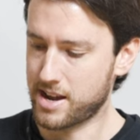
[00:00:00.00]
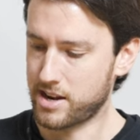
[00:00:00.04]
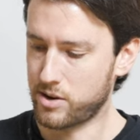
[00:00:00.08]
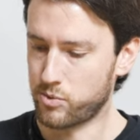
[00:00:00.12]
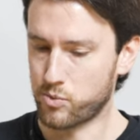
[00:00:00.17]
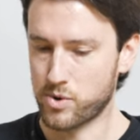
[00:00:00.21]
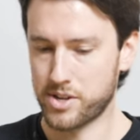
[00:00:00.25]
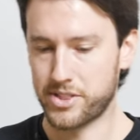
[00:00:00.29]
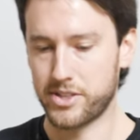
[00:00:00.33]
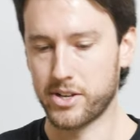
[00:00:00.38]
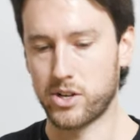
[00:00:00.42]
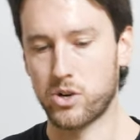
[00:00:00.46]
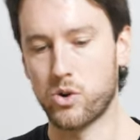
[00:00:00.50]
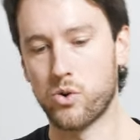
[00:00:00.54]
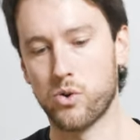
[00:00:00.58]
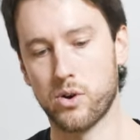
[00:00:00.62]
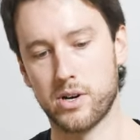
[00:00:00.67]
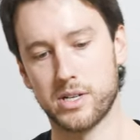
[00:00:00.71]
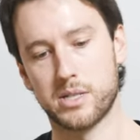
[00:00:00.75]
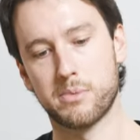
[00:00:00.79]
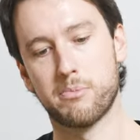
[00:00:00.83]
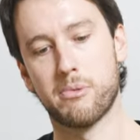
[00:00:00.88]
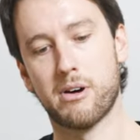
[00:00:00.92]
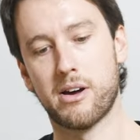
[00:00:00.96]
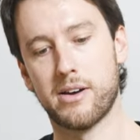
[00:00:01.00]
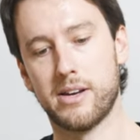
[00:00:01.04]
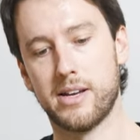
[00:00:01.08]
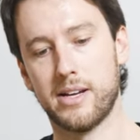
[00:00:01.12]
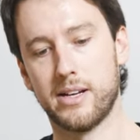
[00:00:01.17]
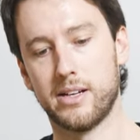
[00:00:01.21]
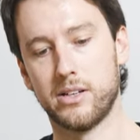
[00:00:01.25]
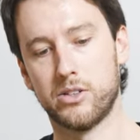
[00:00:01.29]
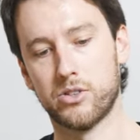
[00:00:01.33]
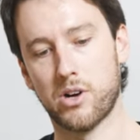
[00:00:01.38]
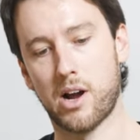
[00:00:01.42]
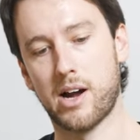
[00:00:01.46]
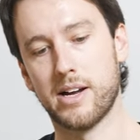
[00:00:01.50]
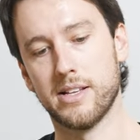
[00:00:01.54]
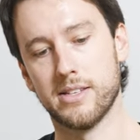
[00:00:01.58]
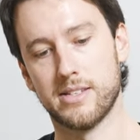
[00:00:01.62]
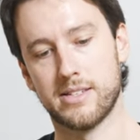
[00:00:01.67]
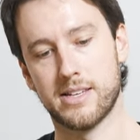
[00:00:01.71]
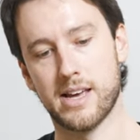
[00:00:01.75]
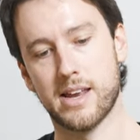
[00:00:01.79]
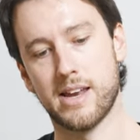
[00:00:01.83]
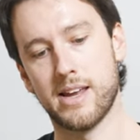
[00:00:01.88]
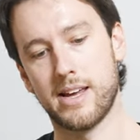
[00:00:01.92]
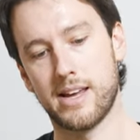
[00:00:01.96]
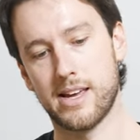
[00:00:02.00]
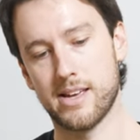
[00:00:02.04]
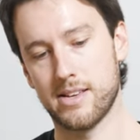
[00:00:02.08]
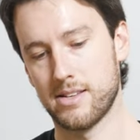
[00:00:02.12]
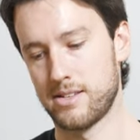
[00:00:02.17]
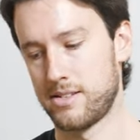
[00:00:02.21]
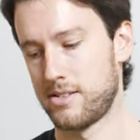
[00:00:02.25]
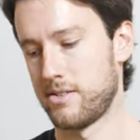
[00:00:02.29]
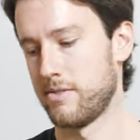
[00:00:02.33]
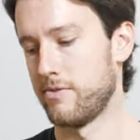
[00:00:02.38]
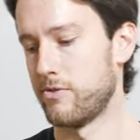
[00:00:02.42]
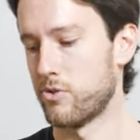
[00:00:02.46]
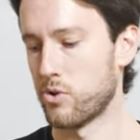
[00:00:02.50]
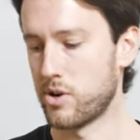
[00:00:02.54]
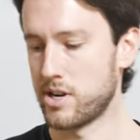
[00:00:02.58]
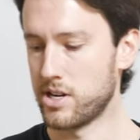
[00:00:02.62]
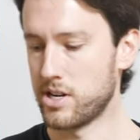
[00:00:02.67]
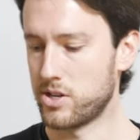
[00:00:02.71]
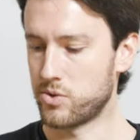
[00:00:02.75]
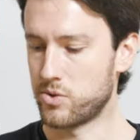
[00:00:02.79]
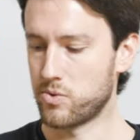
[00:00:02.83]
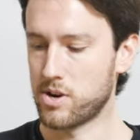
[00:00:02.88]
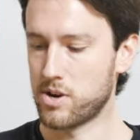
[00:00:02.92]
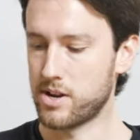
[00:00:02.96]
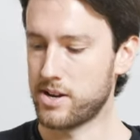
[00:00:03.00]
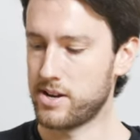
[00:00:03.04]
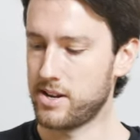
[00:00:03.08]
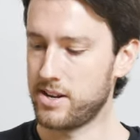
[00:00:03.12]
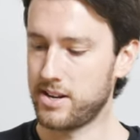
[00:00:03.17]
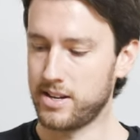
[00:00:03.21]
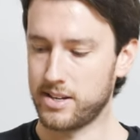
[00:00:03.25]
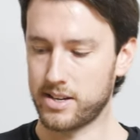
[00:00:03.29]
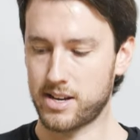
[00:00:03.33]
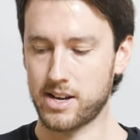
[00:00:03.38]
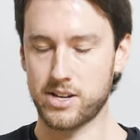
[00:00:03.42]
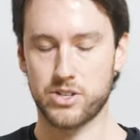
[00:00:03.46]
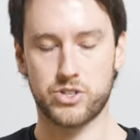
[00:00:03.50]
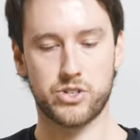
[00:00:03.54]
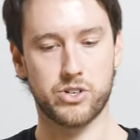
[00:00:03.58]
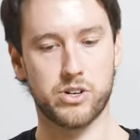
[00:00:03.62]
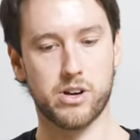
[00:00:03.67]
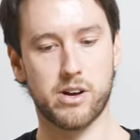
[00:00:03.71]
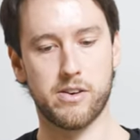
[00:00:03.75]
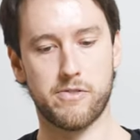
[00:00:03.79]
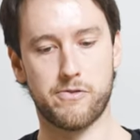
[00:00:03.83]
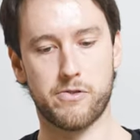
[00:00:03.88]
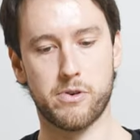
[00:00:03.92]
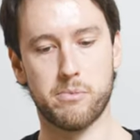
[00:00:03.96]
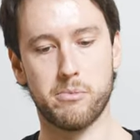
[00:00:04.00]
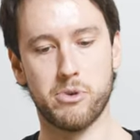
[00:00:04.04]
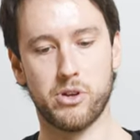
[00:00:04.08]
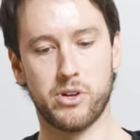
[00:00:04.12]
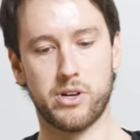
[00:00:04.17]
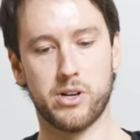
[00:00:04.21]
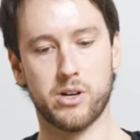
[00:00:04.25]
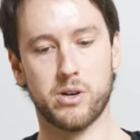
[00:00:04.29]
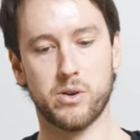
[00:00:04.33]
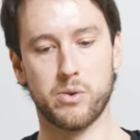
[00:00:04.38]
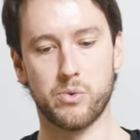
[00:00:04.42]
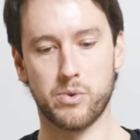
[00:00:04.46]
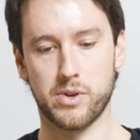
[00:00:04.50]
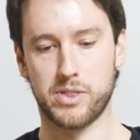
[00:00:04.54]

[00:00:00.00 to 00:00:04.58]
and what the corresponding grind setting is for each one in case you're unfamiliar